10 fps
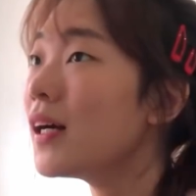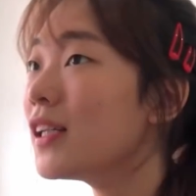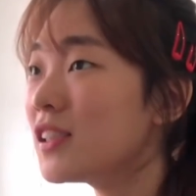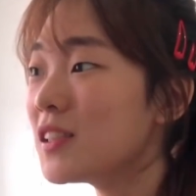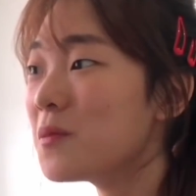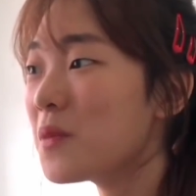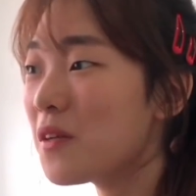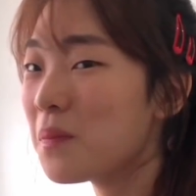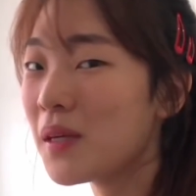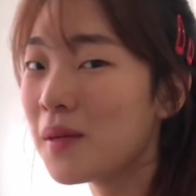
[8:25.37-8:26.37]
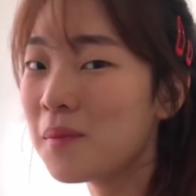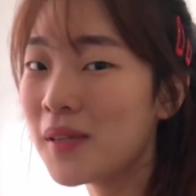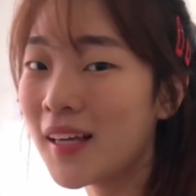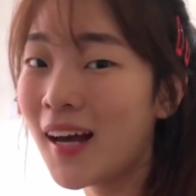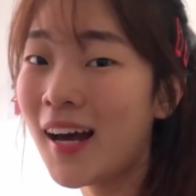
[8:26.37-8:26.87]
it's just me being
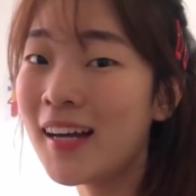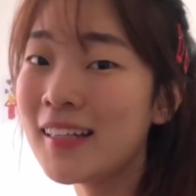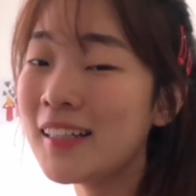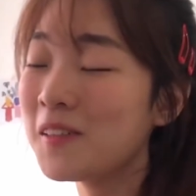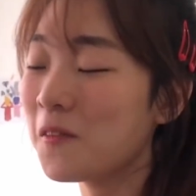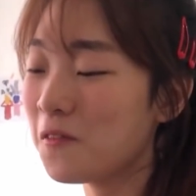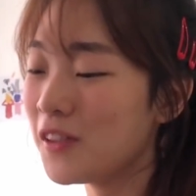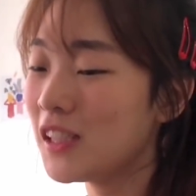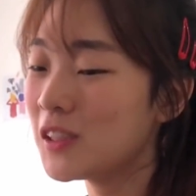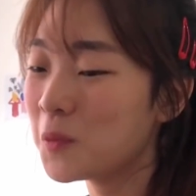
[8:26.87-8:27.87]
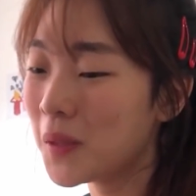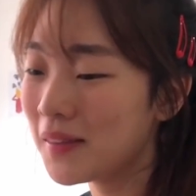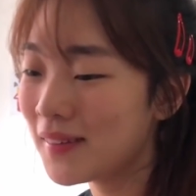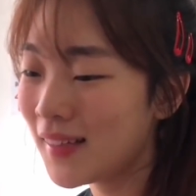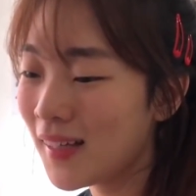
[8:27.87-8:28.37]
me. I need to finish
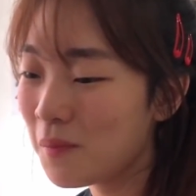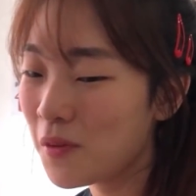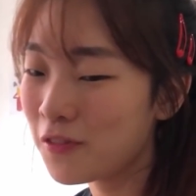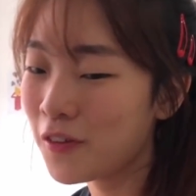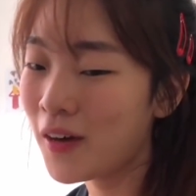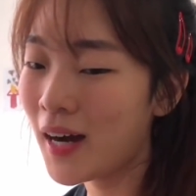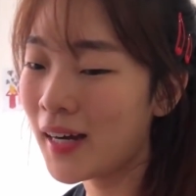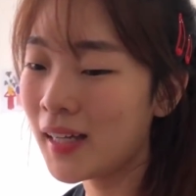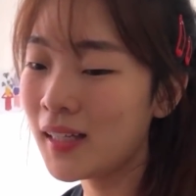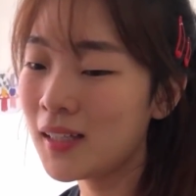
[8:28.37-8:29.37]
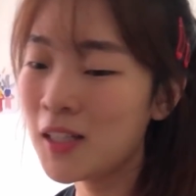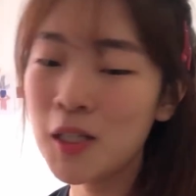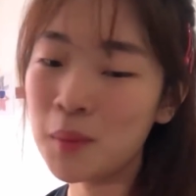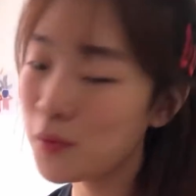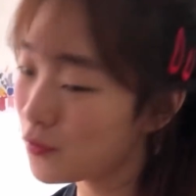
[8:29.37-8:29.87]
one thing before I
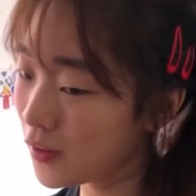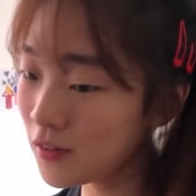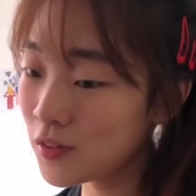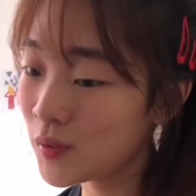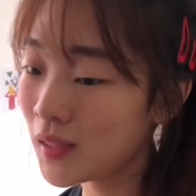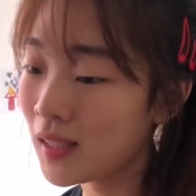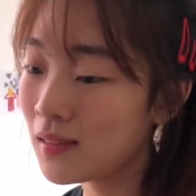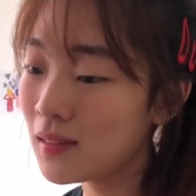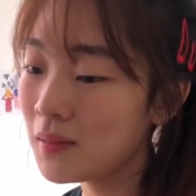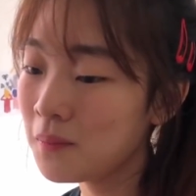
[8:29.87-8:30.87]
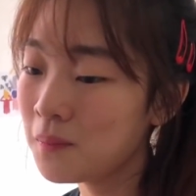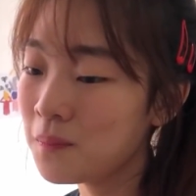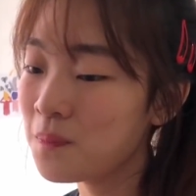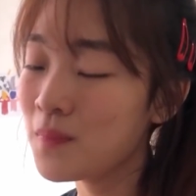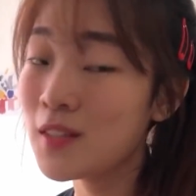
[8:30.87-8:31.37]
move on to another.
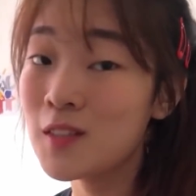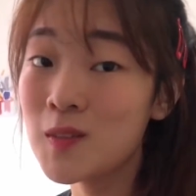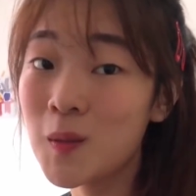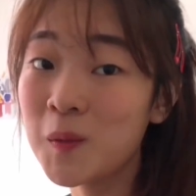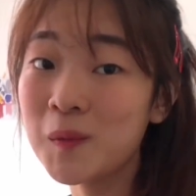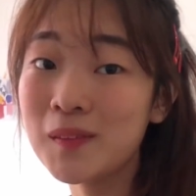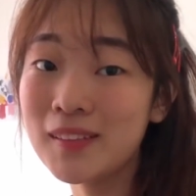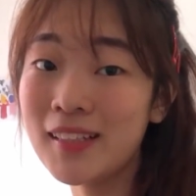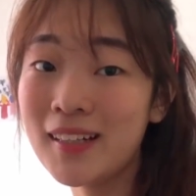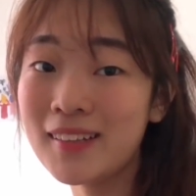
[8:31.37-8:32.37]
So yeah,